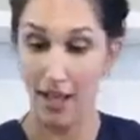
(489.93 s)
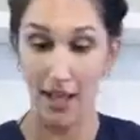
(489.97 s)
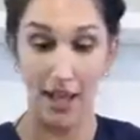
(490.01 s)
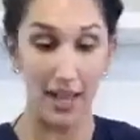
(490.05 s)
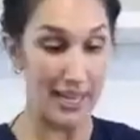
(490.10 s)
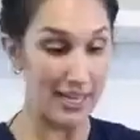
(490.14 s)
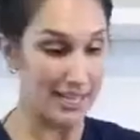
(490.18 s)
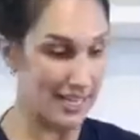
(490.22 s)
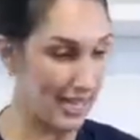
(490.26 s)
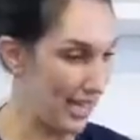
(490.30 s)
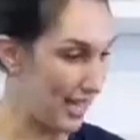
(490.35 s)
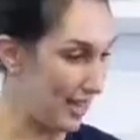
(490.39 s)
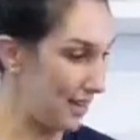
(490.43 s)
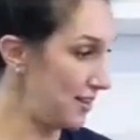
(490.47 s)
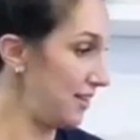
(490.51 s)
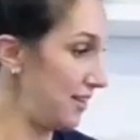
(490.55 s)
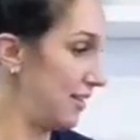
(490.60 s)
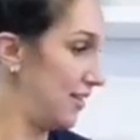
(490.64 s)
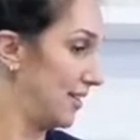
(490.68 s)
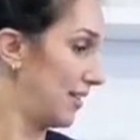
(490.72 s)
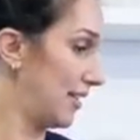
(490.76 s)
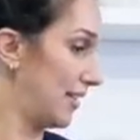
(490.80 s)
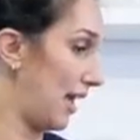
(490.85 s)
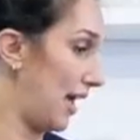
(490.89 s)
Again,
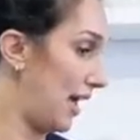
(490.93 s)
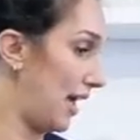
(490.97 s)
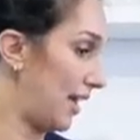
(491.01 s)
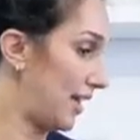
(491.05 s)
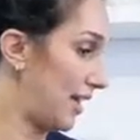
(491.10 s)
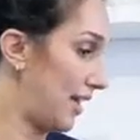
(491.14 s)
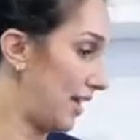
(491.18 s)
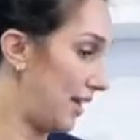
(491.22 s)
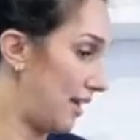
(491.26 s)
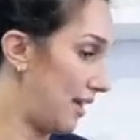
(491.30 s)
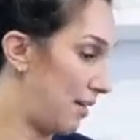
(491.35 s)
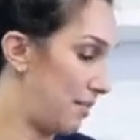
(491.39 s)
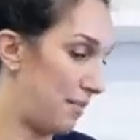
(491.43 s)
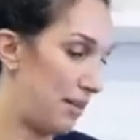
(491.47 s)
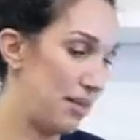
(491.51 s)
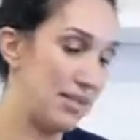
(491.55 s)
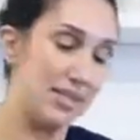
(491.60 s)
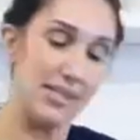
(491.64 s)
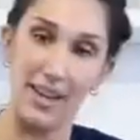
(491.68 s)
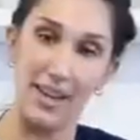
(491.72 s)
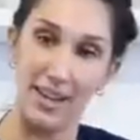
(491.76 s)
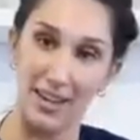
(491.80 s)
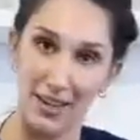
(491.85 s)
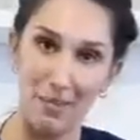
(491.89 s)
I am
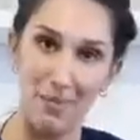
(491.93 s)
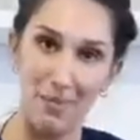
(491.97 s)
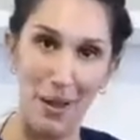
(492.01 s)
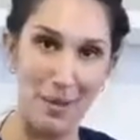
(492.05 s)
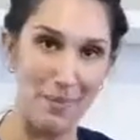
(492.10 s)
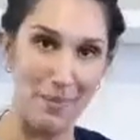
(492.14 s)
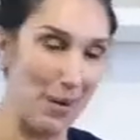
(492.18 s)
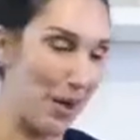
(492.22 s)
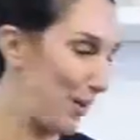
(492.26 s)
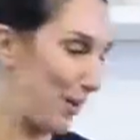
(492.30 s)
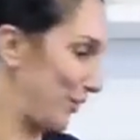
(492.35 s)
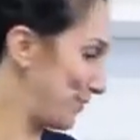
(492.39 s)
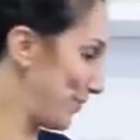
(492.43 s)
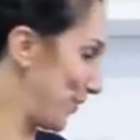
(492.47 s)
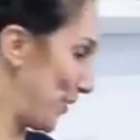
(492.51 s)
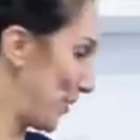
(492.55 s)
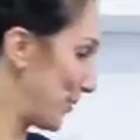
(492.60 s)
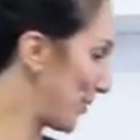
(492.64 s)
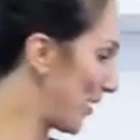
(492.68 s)
setting my boat